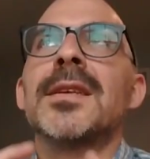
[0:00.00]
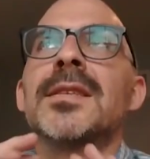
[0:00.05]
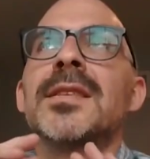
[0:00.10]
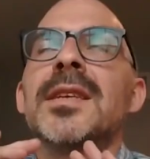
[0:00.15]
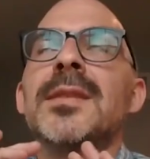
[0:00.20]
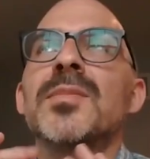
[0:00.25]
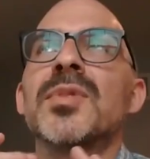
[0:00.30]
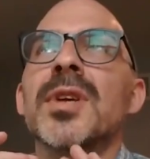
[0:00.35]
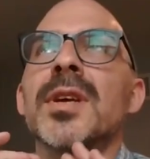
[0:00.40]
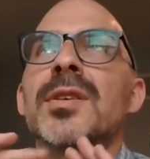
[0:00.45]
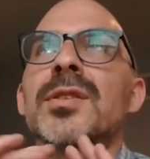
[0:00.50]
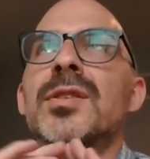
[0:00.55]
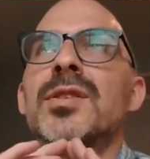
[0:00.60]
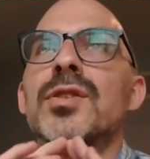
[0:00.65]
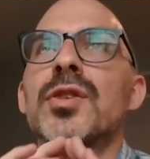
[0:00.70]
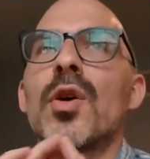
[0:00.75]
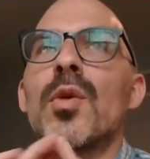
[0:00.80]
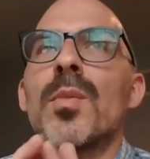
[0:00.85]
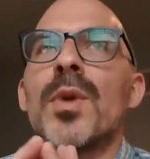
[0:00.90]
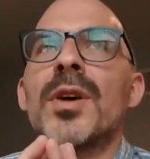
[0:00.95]
seems like
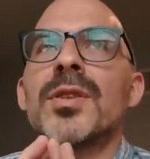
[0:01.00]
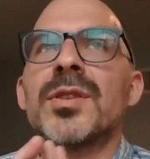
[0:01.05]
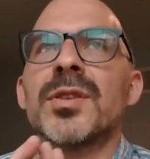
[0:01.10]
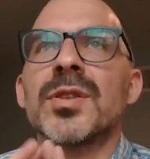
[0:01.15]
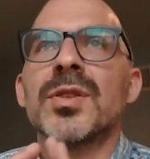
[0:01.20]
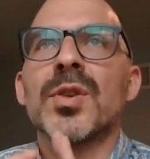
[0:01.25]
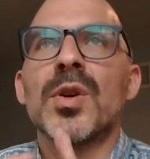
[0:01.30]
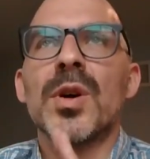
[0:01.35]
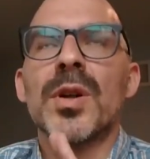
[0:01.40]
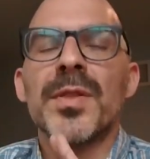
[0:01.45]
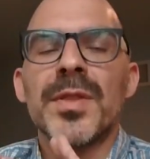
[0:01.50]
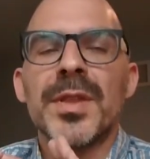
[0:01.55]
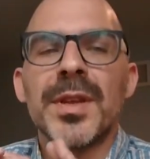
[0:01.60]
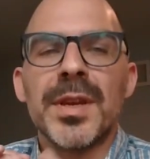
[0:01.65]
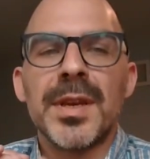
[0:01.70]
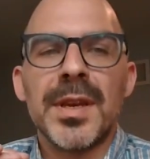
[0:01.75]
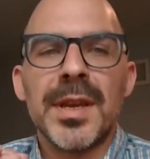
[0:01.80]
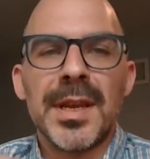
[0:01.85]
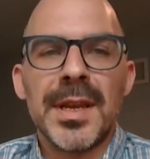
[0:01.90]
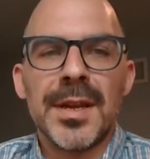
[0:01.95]
so much is on the
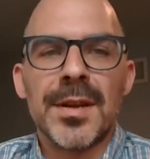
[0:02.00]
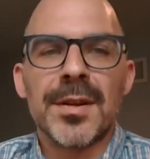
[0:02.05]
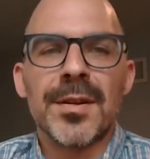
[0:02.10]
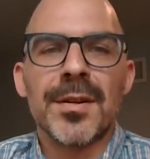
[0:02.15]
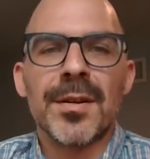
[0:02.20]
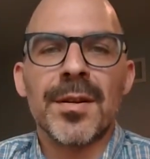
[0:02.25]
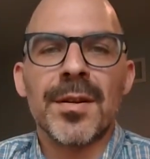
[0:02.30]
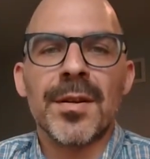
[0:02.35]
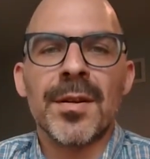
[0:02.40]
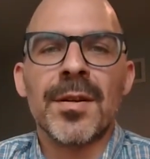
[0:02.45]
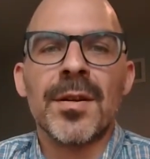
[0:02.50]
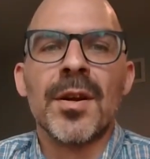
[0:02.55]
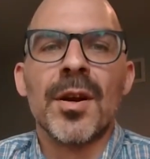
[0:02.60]
near